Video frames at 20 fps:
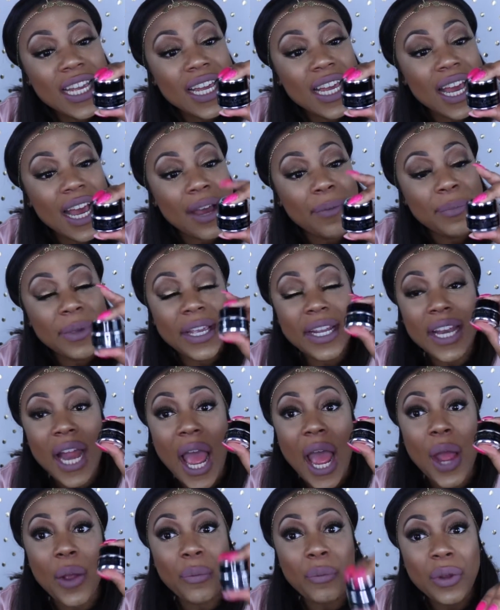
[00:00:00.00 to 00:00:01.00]
I mean,
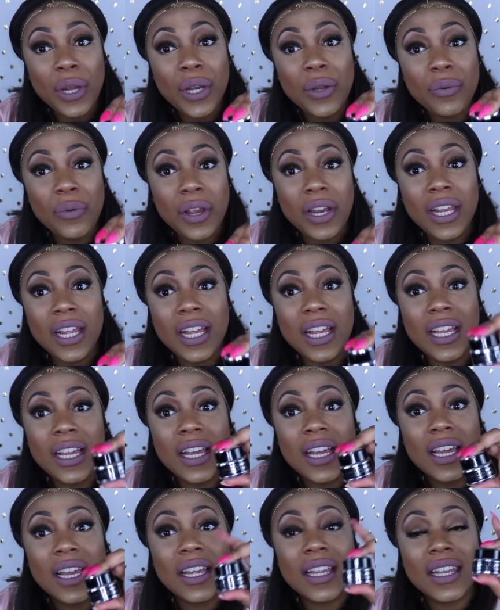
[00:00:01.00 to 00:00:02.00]
I really, really
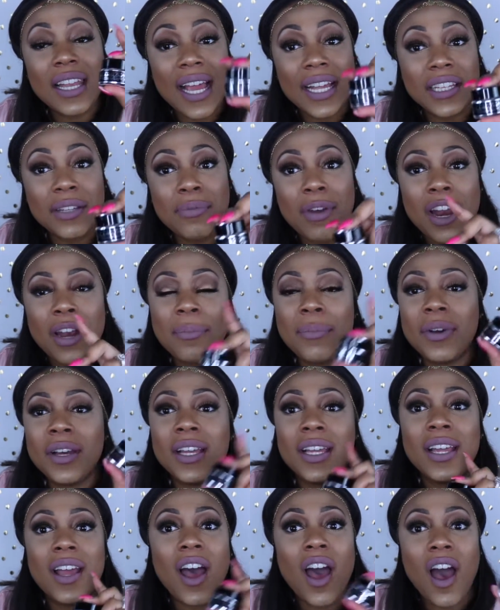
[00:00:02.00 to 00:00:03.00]
like the product,
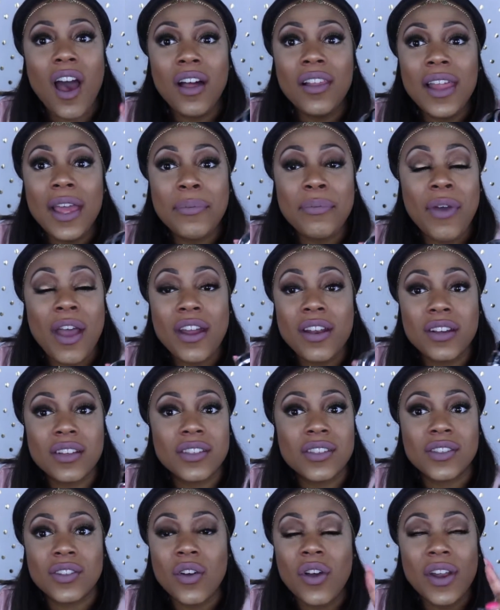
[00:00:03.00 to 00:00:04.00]
but all their
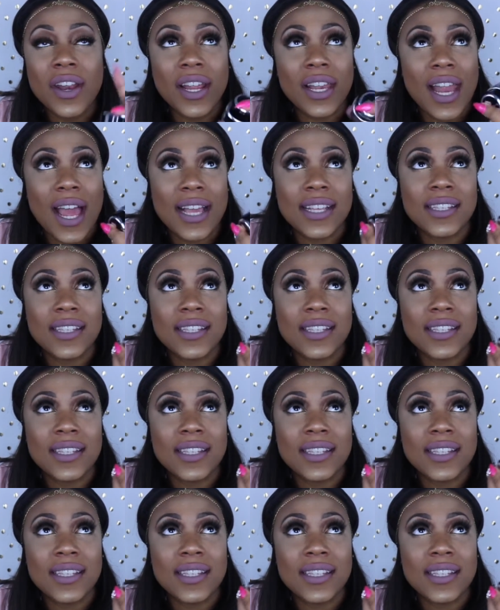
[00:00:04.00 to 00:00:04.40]
products start at like